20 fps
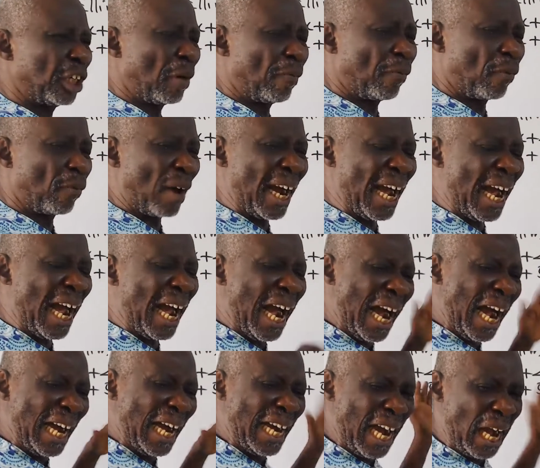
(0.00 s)
of Y are
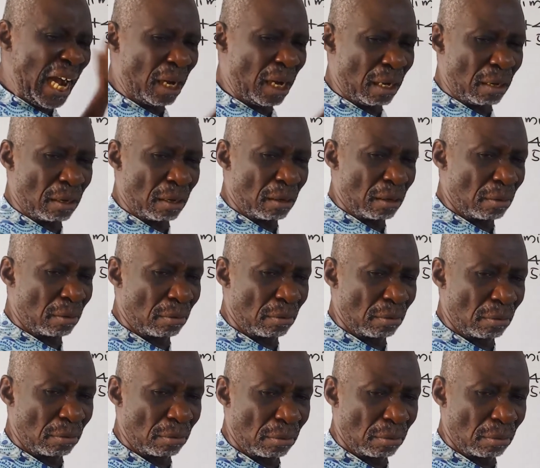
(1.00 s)
higher
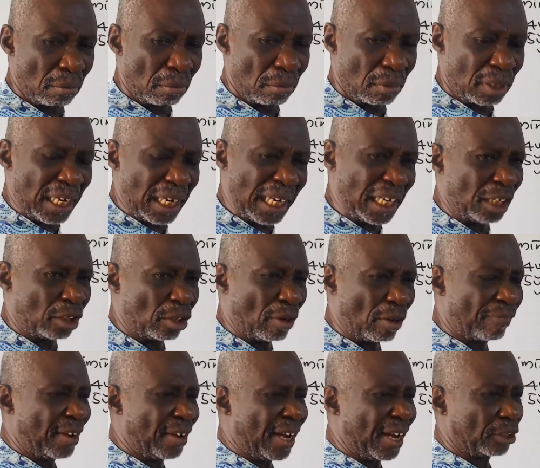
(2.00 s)
than that
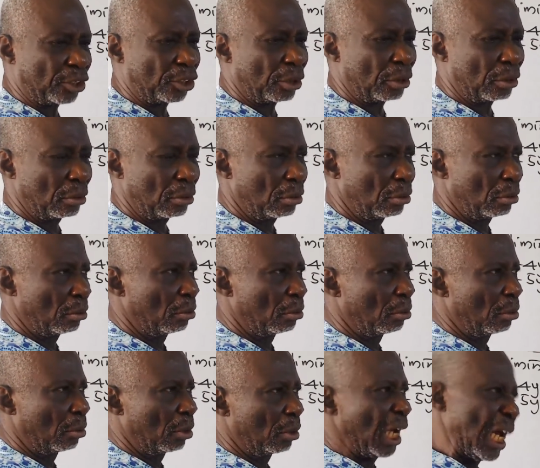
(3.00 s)
of X.
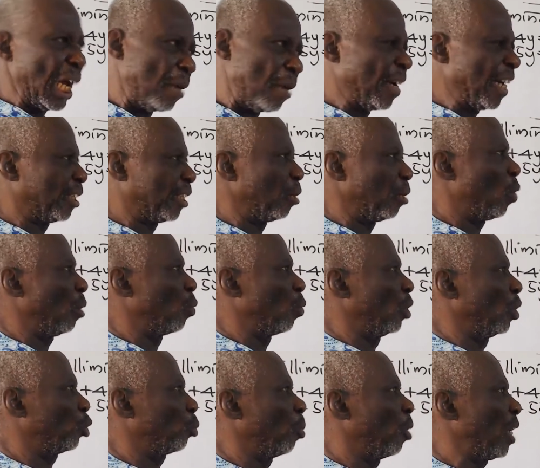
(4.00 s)
Eliminate the one
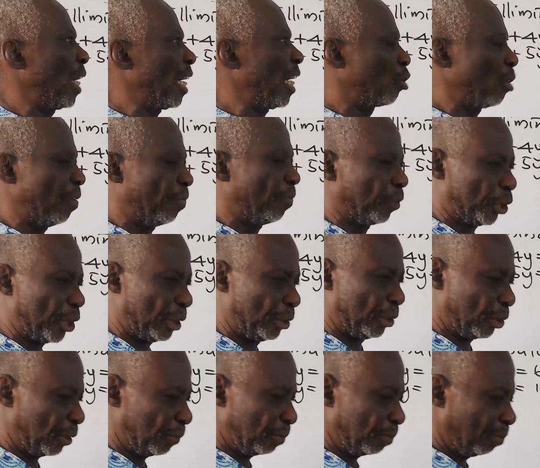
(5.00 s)
with smaller
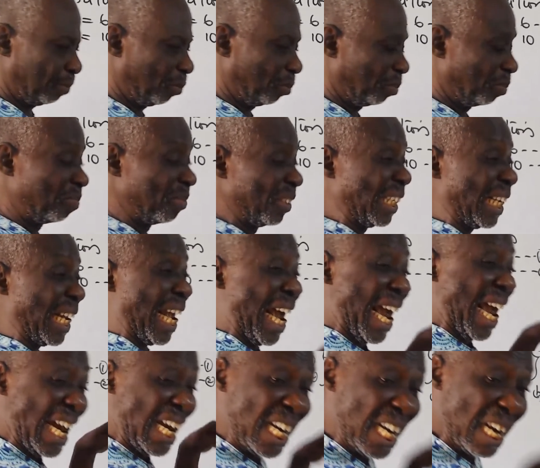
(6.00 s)
coefficients.
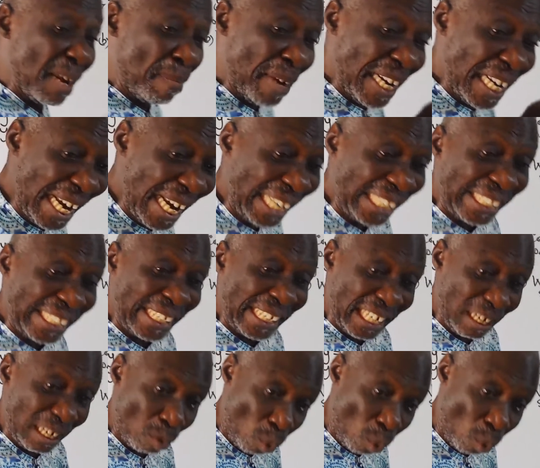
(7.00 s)
Eliminate the